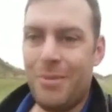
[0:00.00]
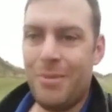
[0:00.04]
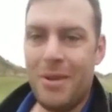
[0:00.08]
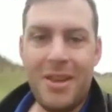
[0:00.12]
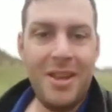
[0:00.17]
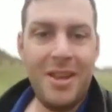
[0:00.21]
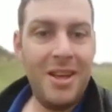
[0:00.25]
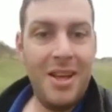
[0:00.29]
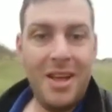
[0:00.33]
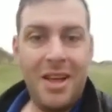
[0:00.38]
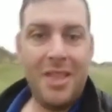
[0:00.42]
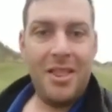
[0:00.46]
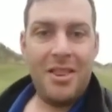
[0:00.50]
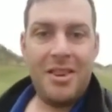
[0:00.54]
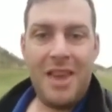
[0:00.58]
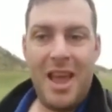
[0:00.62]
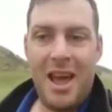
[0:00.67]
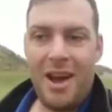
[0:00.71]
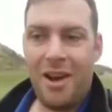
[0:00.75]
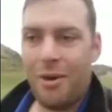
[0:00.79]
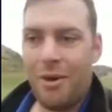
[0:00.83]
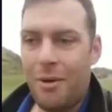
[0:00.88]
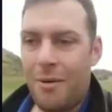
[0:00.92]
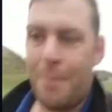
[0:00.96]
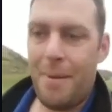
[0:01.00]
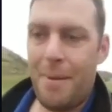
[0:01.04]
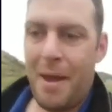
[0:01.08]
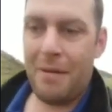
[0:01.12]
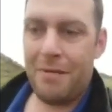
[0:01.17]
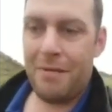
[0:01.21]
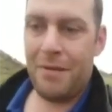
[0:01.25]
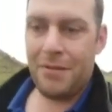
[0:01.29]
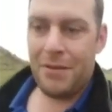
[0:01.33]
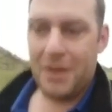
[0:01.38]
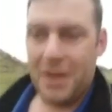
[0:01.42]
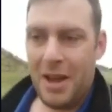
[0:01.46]
now about
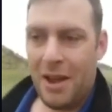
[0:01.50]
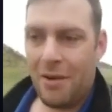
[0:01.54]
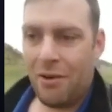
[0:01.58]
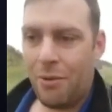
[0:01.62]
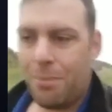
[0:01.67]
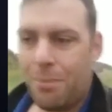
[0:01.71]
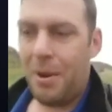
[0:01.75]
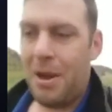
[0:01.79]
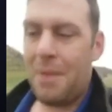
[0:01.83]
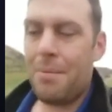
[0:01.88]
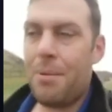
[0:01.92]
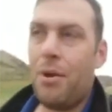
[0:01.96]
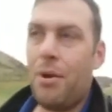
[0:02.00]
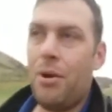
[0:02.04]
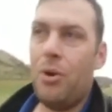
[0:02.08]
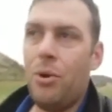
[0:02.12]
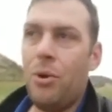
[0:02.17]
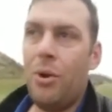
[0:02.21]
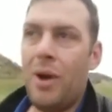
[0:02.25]
1,500 people who are